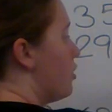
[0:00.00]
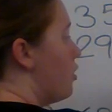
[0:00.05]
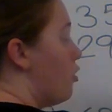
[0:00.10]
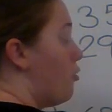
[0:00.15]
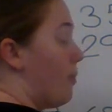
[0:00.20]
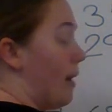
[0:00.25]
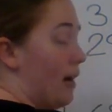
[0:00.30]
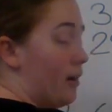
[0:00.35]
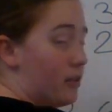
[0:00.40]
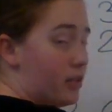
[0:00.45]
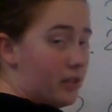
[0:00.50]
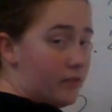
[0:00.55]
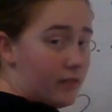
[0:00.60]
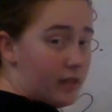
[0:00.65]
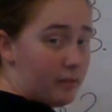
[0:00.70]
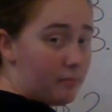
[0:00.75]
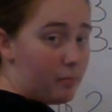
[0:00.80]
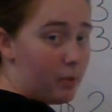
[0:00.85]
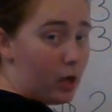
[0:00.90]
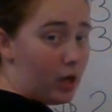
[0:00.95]
two pounds of
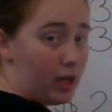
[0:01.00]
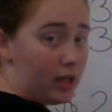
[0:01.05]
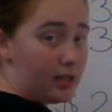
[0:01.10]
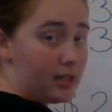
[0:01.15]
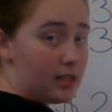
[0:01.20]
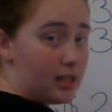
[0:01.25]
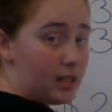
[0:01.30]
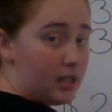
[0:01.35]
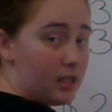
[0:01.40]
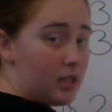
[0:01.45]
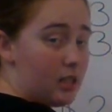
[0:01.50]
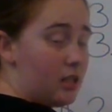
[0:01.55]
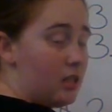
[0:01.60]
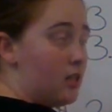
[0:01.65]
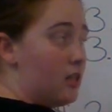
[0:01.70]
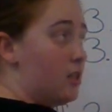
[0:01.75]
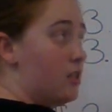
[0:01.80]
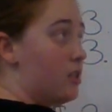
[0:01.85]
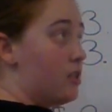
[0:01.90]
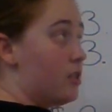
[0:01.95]
it bought.
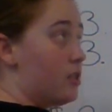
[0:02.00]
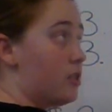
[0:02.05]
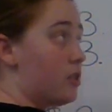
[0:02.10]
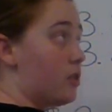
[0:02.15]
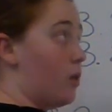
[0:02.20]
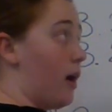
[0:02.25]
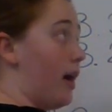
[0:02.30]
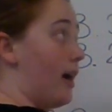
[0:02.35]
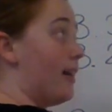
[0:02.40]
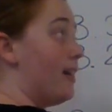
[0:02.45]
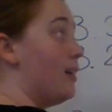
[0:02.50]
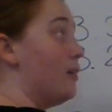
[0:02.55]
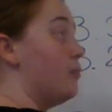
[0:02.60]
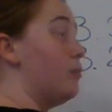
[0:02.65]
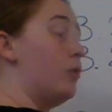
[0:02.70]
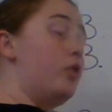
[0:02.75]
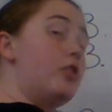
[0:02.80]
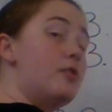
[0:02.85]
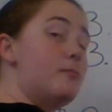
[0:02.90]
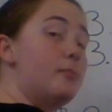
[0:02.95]
So I could
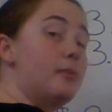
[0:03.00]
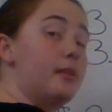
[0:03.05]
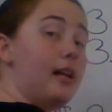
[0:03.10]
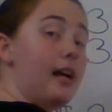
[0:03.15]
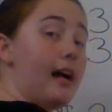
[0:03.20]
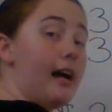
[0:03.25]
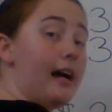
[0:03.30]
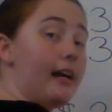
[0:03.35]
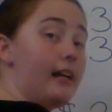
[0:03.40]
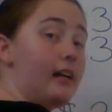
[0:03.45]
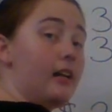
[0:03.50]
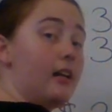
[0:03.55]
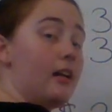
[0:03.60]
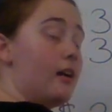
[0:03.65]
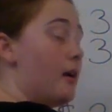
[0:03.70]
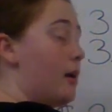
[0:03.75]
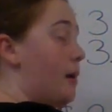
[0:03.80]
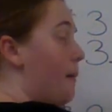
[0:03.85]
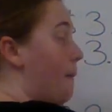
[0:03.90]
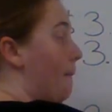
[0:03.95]
multiply
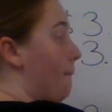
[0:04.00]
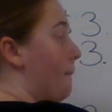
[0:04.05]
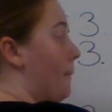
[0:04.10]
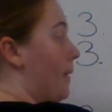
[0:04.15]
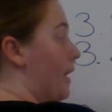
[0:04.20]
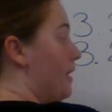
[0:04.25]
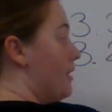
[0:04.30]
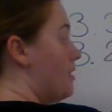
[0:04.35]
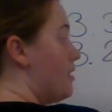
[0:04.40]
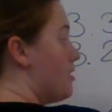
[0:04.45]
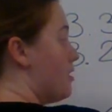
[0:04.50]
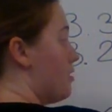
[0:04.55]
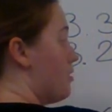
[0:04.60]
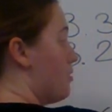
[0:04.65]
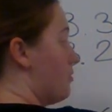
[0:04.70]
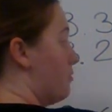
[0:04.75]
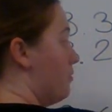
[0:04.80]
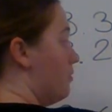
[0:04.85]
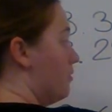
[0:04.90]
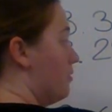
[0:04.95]
by
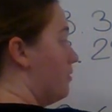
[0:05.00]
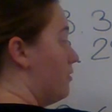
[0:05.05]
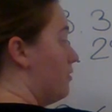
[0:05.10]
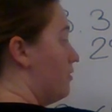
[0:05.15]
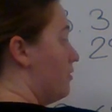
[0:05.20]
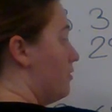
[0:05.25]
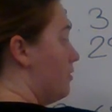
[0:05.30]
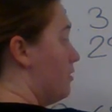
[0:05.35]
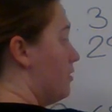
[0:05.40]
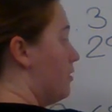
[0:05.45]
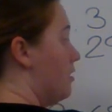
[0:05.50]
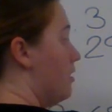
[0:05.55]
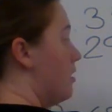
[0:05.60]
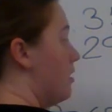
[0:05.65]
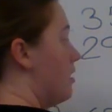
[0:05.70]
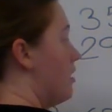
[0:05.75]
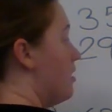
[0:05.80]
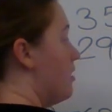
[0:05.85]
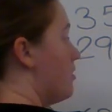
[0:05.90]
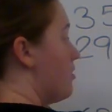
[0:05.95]
two
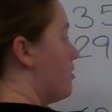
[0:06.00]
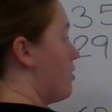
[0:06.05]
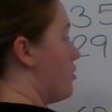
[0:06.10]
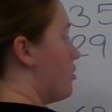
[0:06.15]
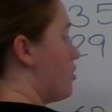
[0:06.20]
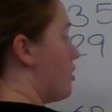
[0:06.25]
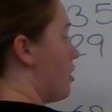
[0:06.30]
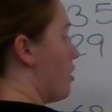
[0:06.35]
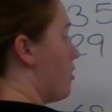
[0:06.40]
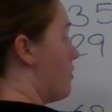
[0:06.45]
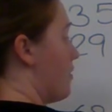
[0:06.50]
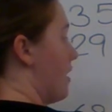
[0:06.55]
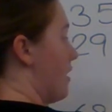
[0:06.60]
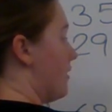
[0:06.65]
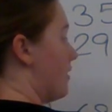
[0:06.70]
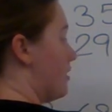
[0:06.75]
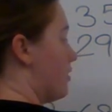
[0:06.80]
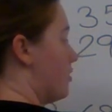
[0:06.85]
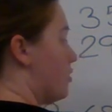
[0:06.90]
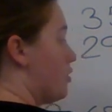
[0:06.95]
to show
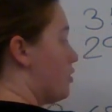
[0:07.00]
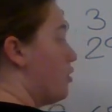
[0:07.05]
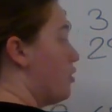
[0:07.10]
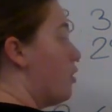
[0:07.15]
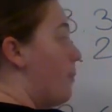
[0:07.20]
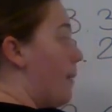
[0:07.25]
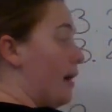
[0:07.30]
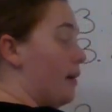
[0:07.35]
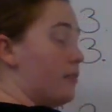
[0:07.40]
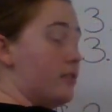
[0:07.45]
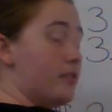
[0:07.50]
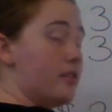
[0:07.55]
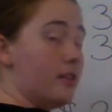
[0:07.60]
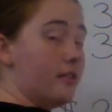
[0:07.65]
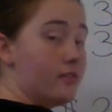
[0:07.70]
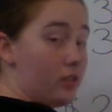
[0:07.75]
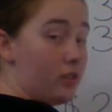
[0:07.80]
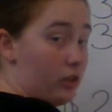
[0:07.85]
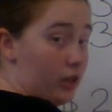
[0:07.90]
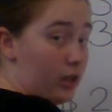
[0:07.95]
that there's two pounds
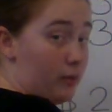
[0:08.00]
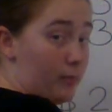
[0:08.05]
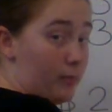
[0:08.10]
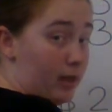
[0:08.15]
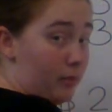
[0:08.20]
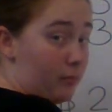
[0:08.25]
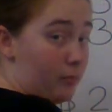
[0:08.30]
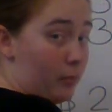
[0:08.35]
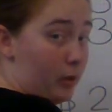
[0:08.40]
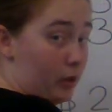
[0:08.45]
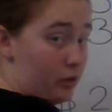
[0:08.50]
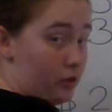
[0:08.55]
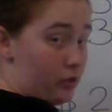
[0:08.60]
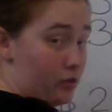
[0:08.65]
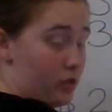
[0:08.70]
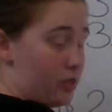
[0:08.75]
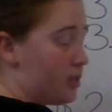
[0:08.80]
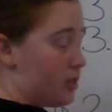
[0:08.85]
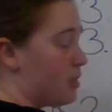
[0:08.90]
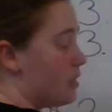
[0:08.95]
of turkey being
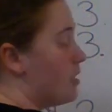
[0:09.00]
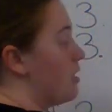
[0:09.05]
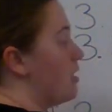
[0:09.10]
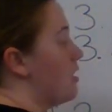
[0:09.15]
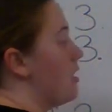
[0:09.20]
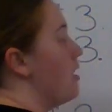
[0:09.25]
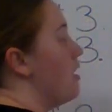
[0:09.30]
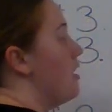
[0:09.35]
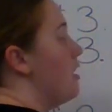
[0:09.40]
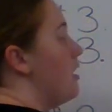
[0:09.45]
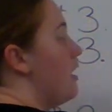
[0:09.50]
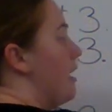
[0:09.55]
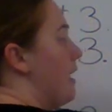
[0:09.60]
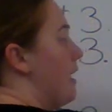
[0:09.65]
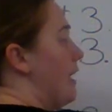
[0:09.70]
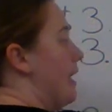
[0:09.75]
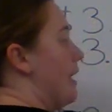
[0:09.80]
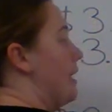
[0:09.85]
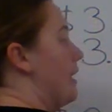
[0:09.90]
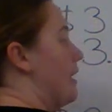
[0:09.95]
purchased.
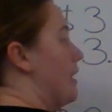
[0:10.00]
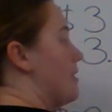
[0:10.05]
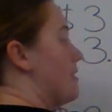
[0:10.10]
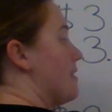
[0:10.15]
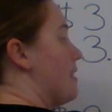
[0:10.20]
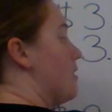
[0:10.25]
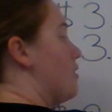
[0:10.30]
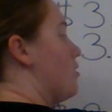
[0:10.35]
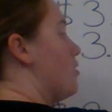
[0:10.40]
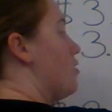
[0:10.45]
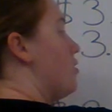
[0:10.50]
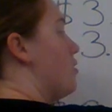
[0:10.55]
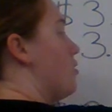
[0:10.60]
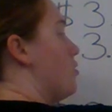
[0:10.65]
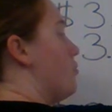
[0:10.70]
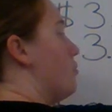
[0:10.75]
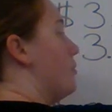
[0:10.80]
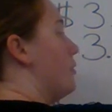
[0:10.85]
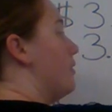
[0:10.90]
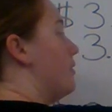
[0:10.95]
And I could say
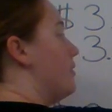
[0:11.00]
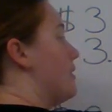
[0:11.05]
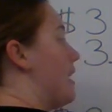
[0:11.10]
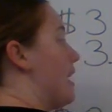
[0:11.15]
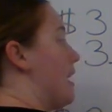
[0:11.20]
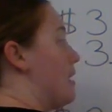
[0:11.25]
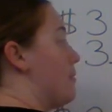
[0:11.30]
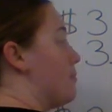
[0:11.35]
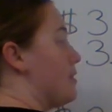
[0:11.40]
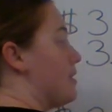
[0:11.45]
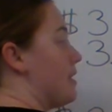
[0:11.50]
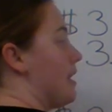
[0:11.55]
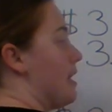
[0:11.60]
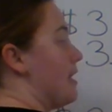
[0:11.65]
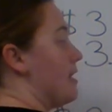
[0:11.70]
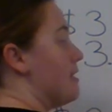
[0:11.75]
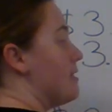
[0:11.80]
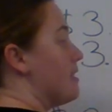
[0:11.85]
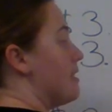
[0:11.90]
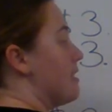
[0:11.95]
two times
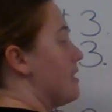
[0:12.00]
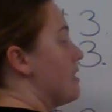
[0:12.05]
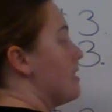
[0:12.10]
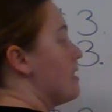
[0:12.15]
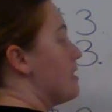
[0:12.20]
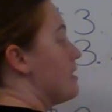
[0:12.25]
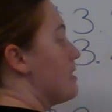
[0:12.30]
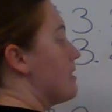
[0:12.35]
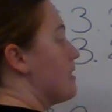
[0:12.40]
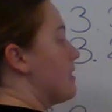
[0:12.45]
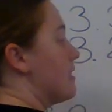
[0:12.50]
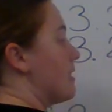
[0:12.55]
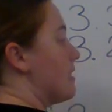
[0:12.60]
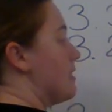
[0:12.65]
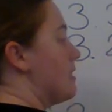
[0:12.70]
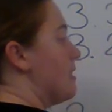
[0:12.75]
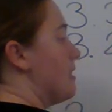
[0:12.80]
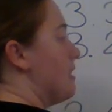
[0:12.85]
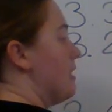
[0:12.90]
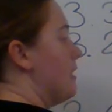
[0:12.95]
eight is
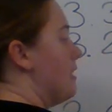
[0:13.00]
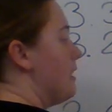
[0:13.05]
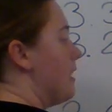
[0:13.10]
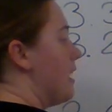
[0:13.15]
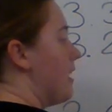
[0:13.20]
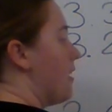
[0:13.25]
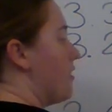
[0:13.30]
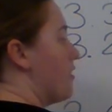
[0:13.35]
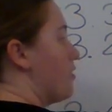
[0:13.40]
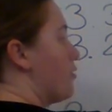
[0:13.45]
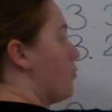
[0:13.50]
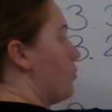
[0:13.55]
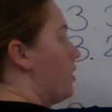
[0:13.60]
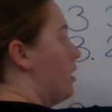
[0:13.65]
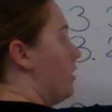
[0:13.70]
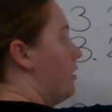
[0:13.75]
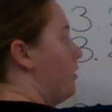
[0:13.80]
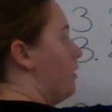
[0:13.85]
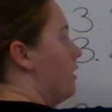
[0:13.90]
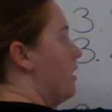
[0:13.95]
16, carry the one.